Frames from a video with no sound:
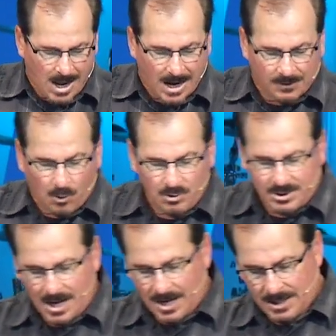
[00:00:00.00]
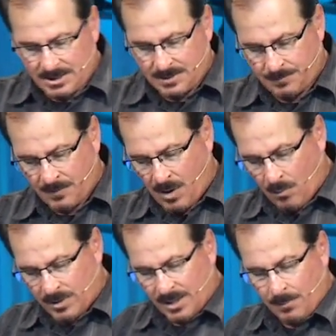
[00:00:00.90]
In those days,
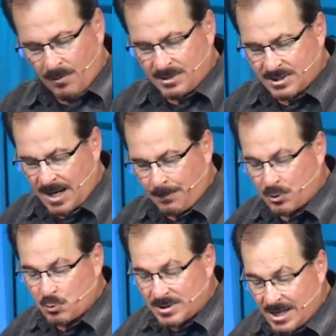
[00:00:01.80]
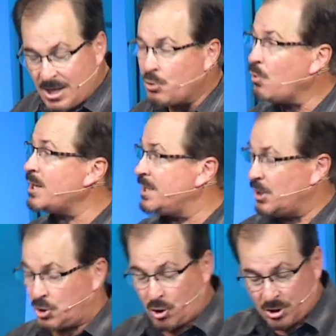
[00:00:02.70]
when the number of disciples was increasing,
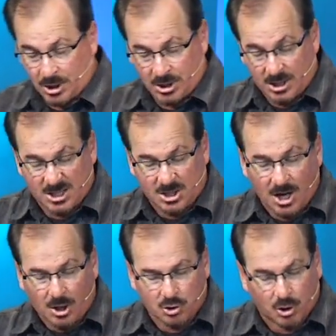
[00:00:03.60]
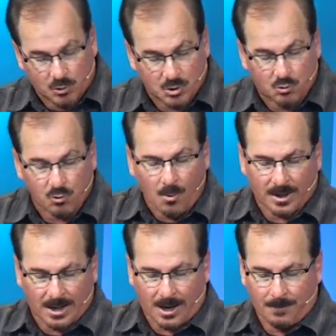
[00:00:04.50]
the church, this young church was
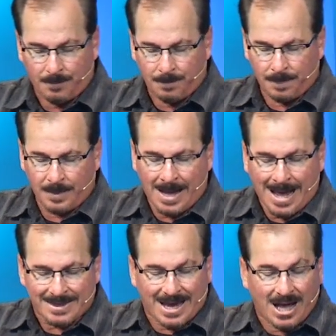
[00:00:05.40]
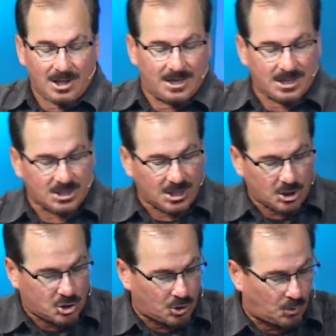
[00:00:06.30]
growing now. The
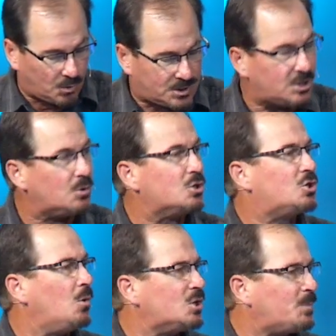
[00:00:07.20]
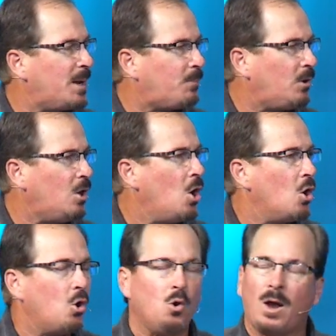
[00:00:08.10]
Hellenistic Jews, these are Jewish people
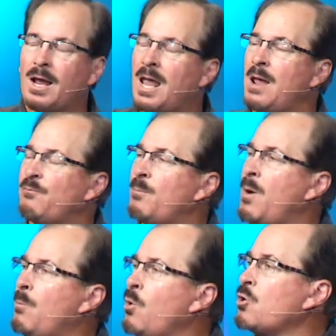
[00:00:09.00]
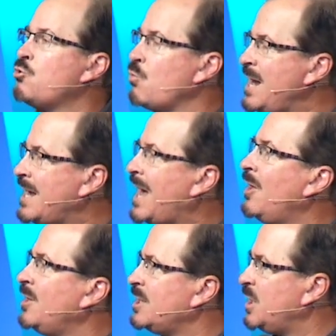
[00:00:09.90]
who came from a more Greek
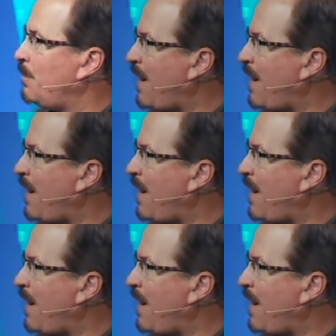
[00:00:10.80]
Hellenistic